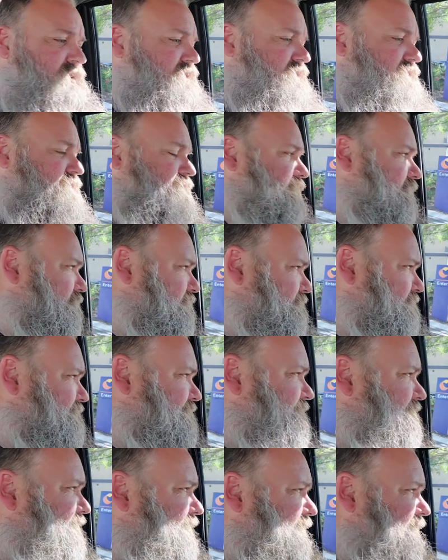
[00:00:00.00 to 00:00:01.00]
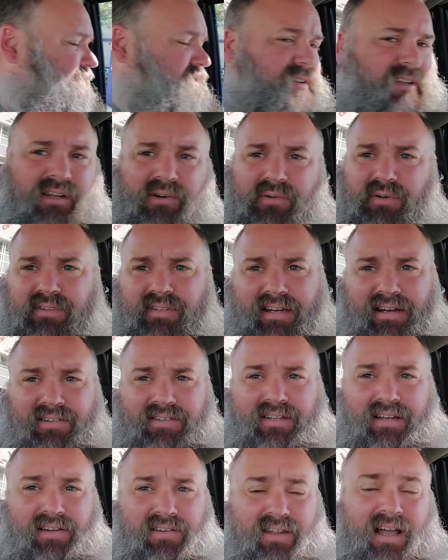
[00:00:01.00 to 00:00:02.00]
so I have to deal with
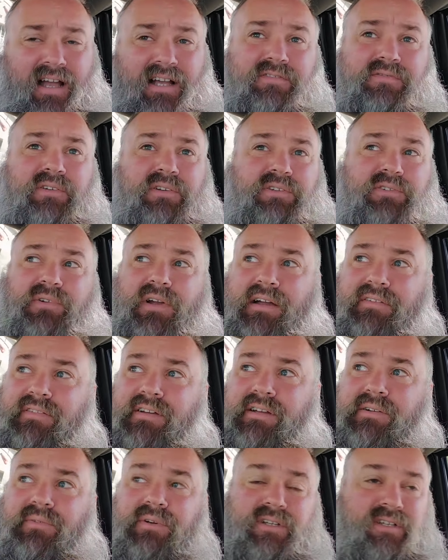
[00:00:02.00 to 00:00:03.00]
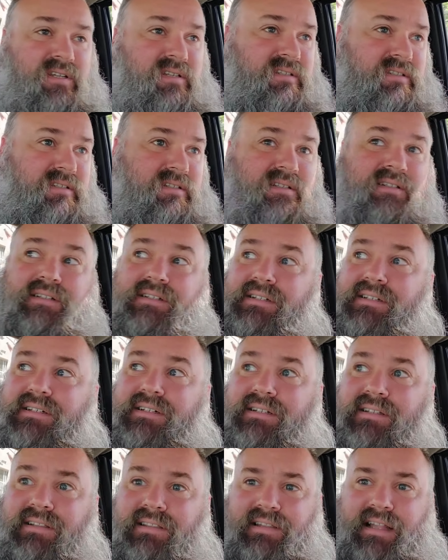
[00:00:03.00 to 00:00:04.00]
downtown Nashville traffic, which is
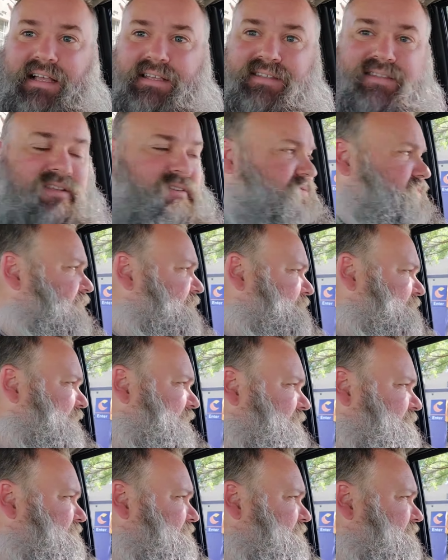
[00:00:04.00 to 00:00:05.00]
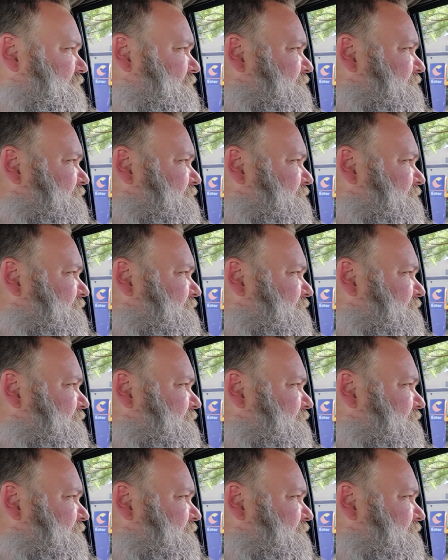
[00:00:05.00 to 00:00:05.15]
less than fantastic.